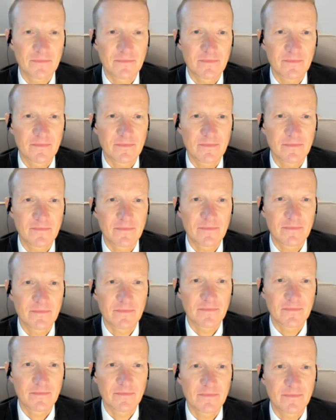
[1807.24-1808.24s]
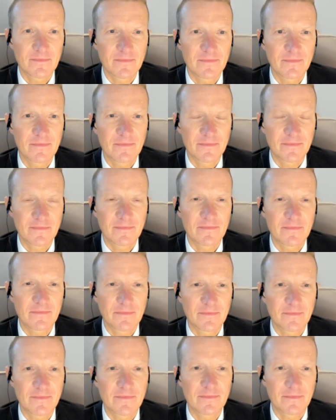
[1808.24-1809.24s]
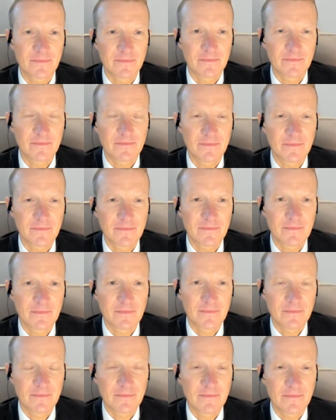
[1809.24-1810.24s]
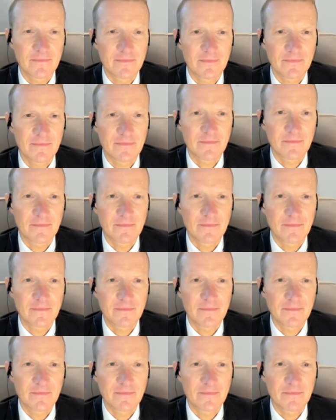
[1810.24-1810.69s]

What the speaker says: (silent)